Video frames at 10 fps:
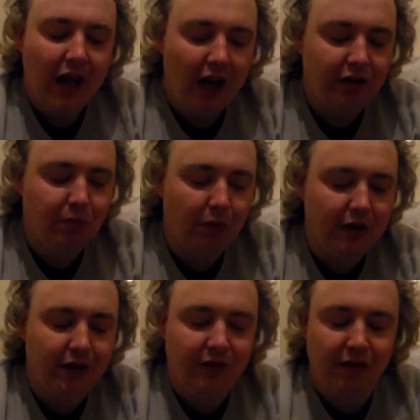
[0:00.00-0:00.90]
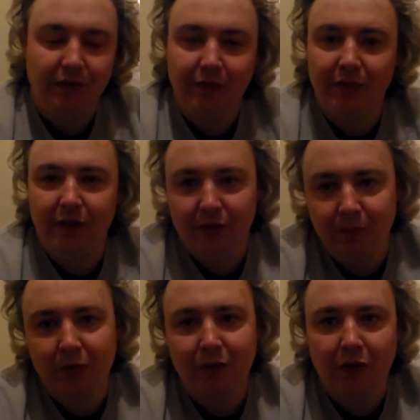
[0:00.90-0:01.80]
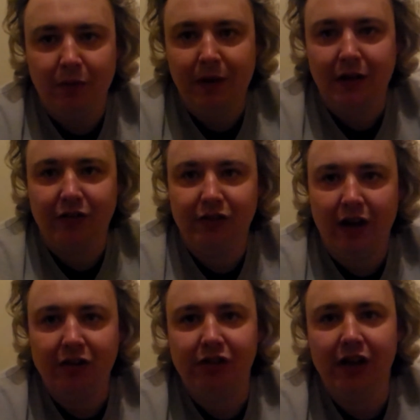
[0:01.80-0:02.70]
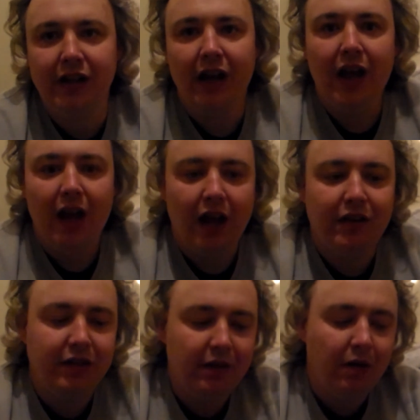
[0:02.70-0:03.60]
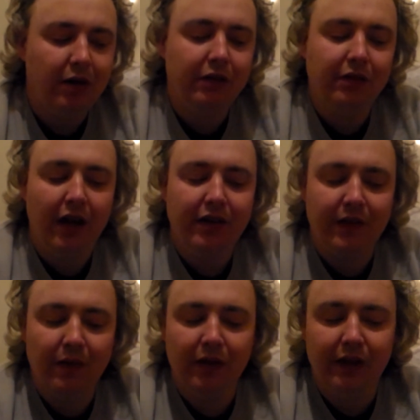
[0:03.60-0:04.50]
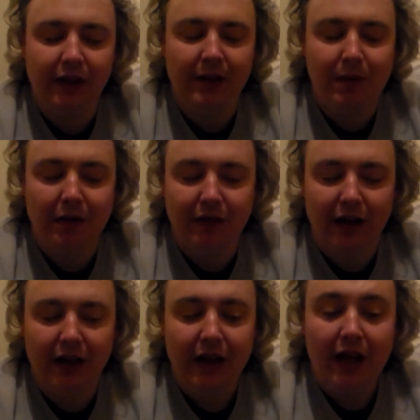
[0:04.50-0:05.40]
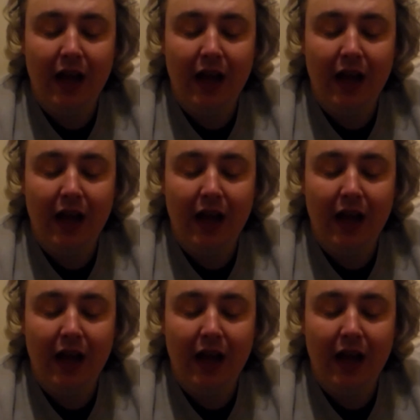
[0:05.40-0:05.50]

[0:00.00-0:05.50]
I just wanted to sort of provoke a bit of discussion and see what you guys think about it.